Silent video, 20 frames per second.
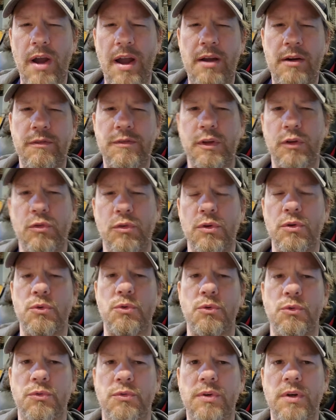out of the
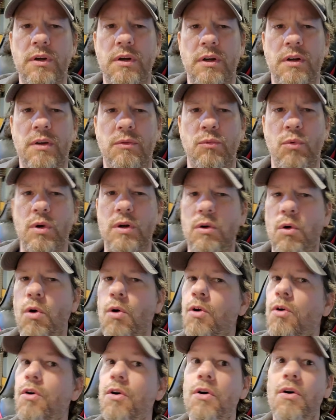groove of where
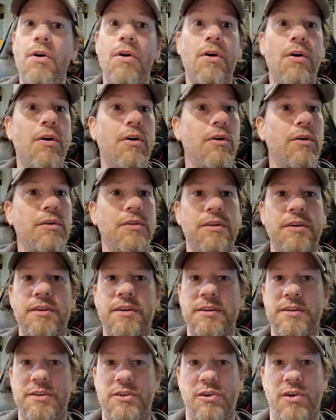all the
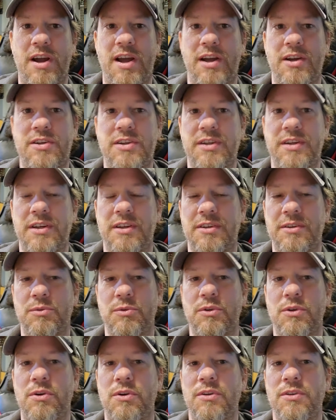good traction is,
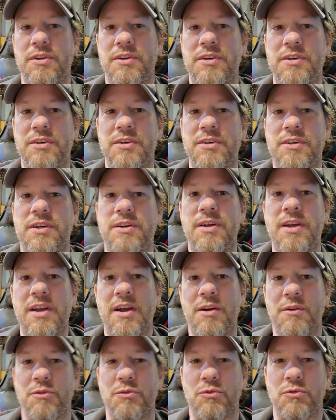where all the good
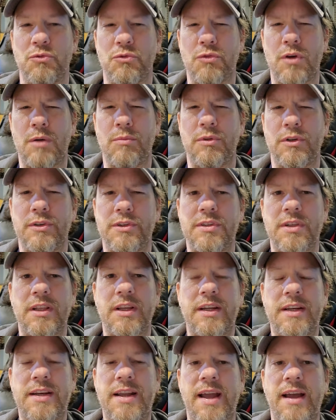rubbers
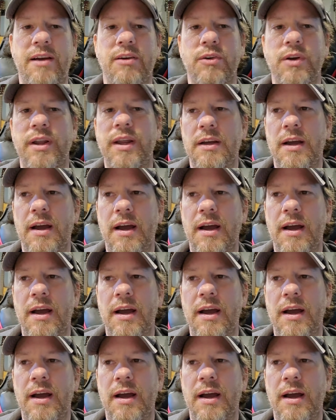lay down.